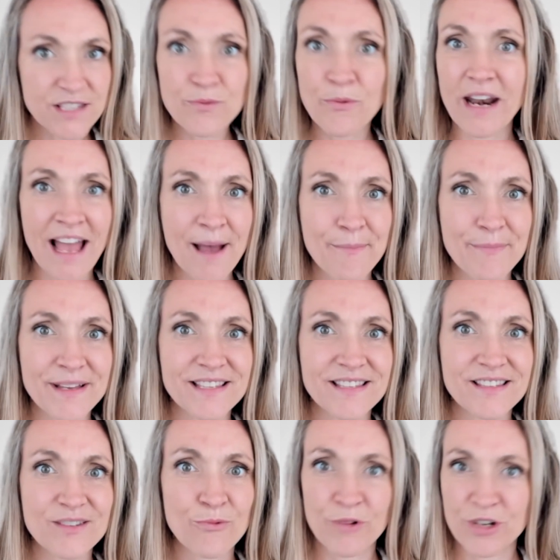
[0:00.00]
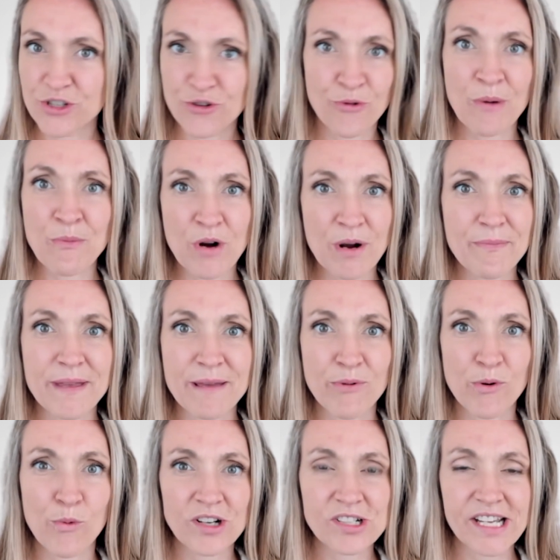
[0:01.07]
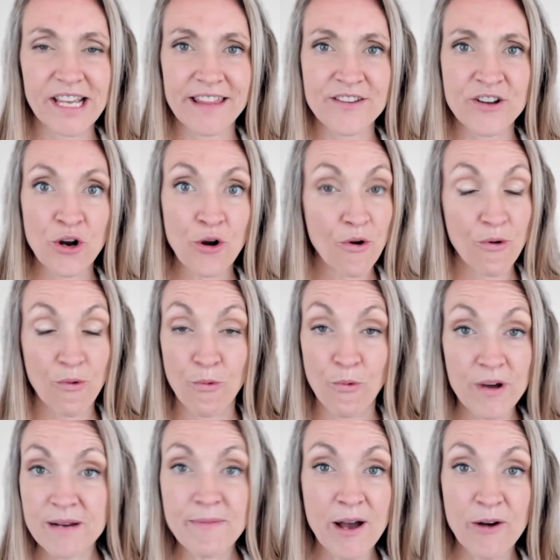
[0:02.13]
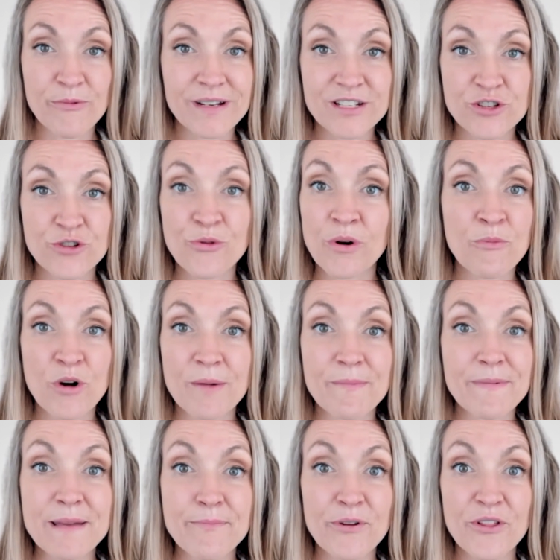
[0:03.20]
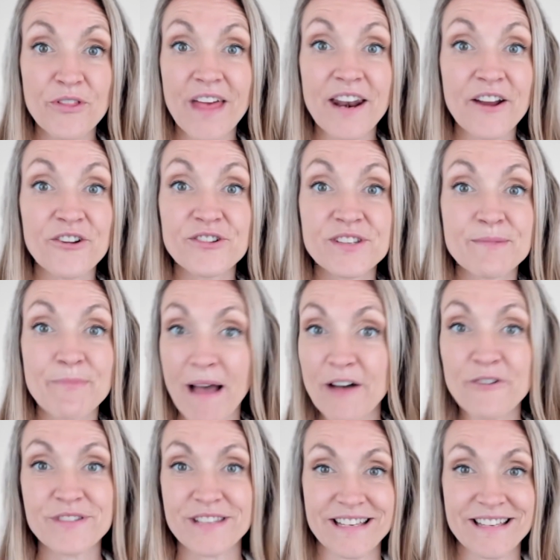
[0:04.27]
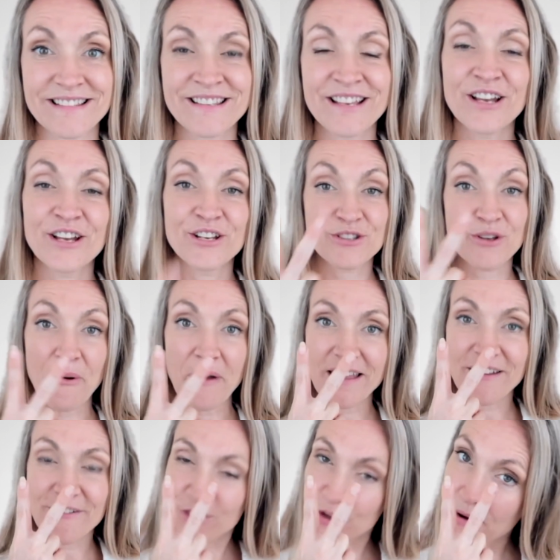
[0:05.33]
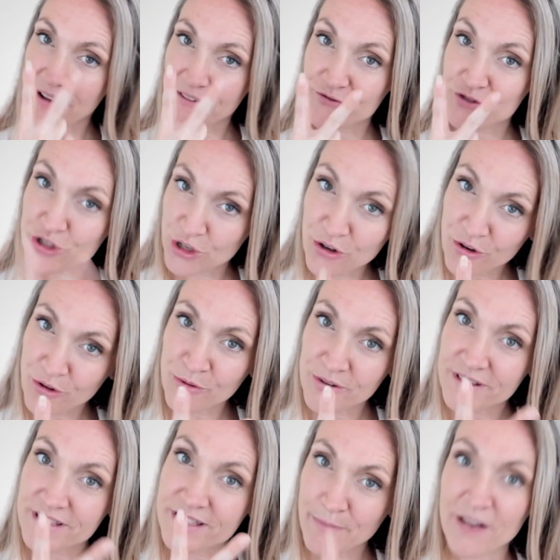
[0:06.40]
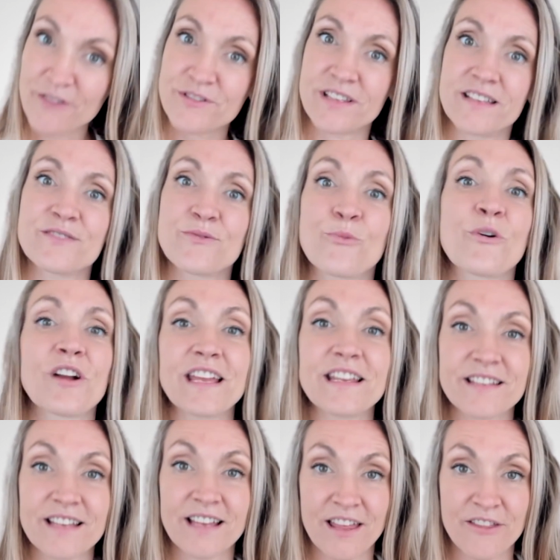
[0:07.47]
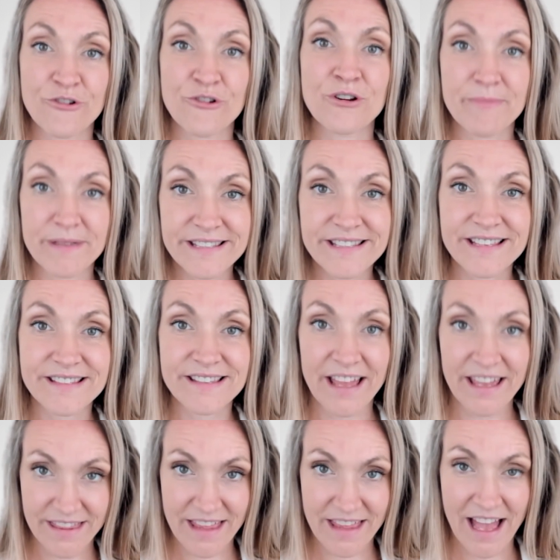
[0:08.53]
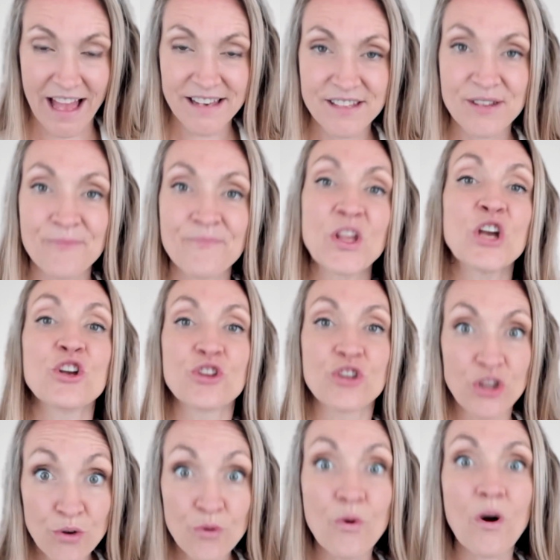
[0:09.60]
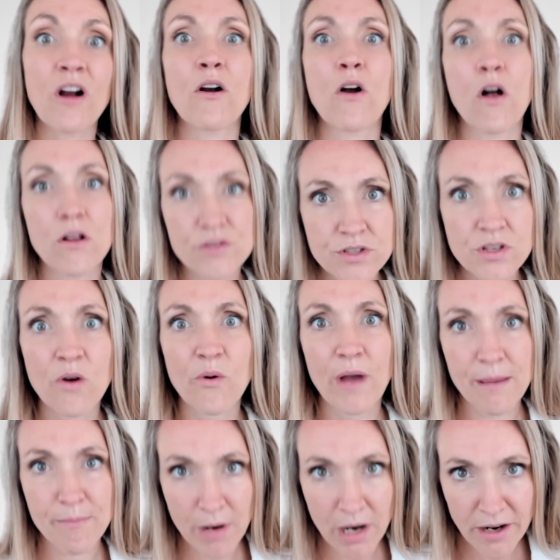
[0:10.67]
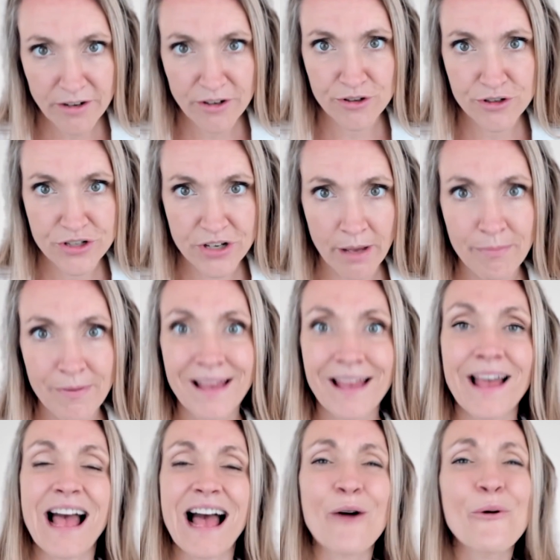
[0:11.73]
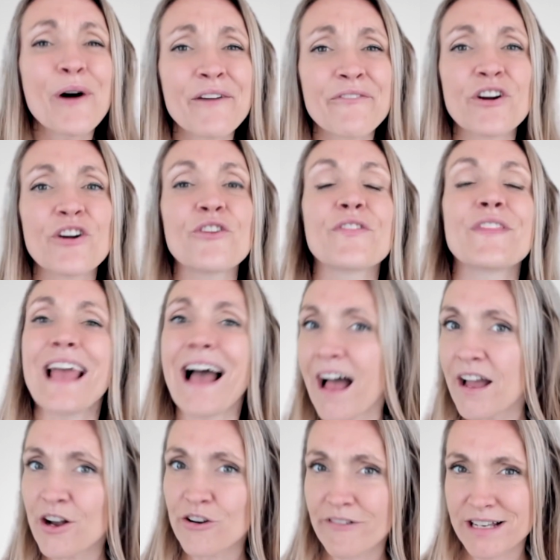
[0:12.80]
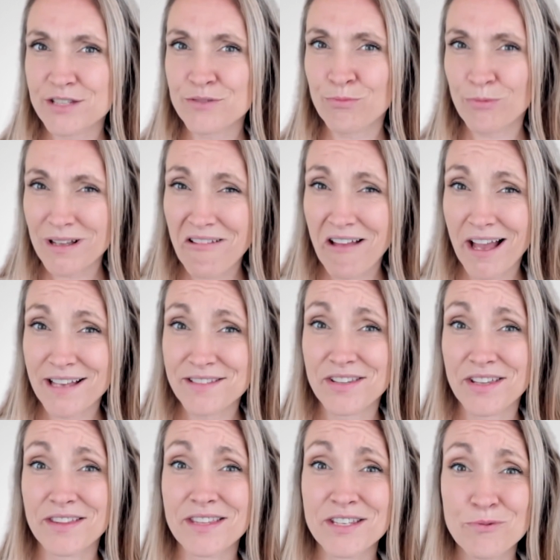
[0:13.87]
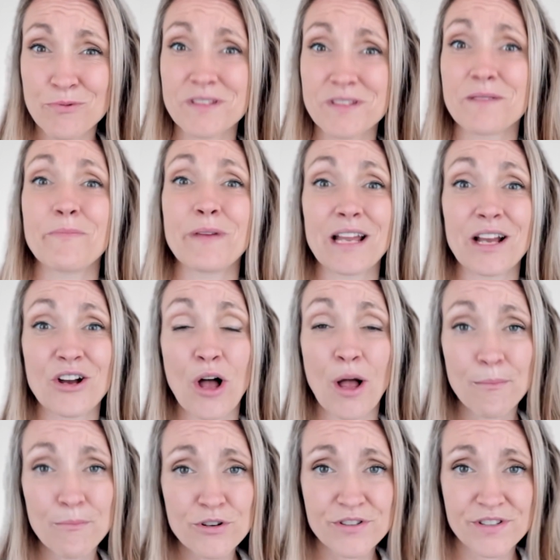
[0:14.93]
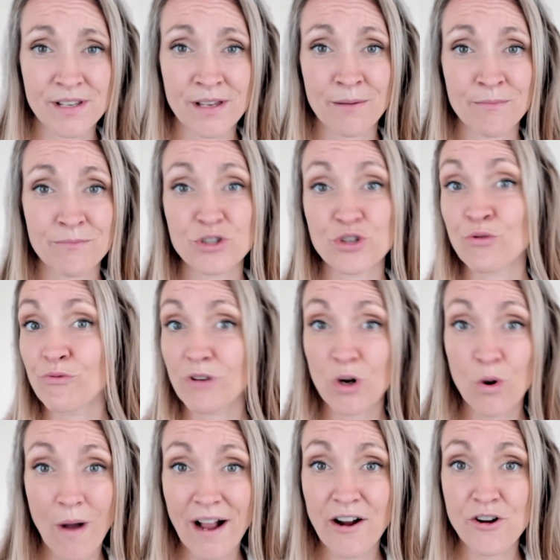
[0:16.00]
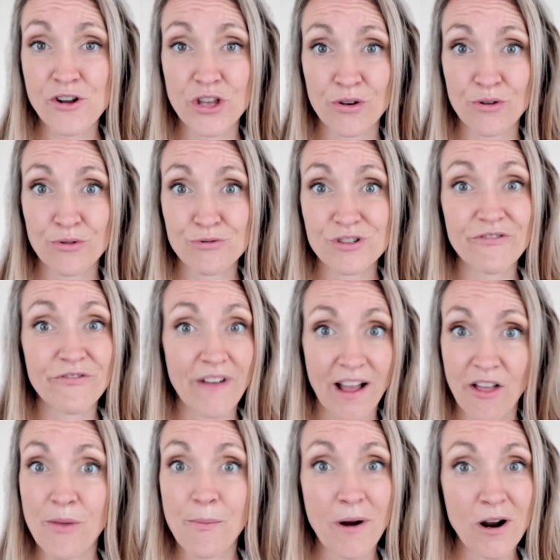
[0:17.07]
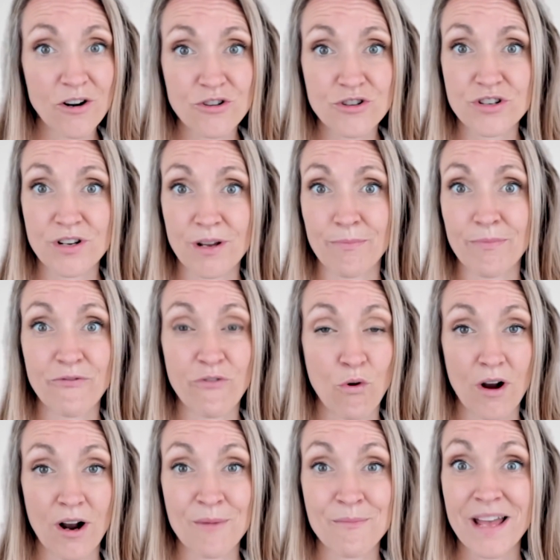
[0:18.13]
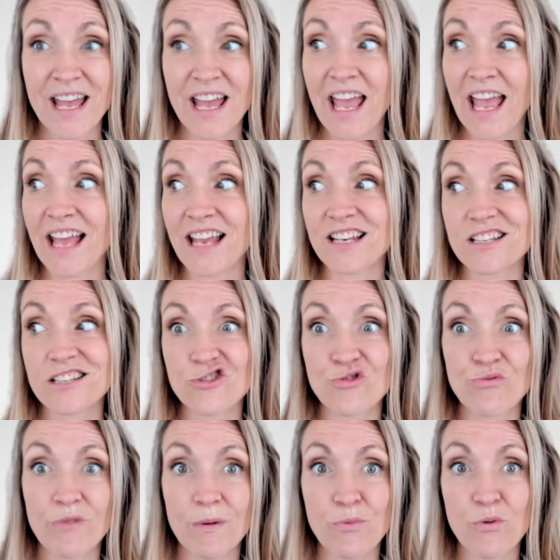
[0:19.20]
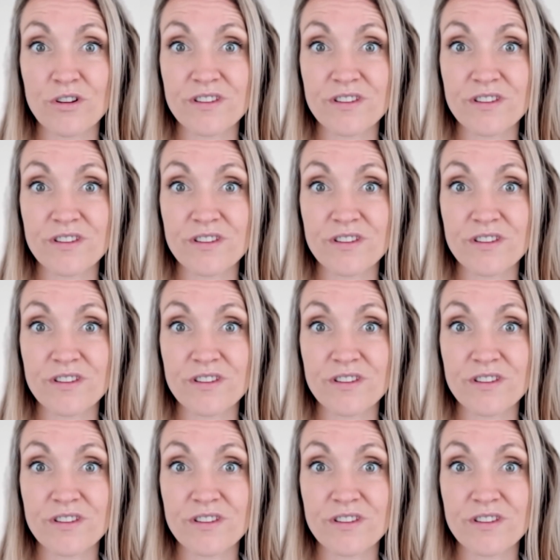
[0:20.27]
what happens when two or more people work together. What about when two or more people that are spouses? So if you have two spouses working together in a business like that, you are also a partnership. However, the IRS realized that this was a bit cumbersome to require you to file the partnership form and to report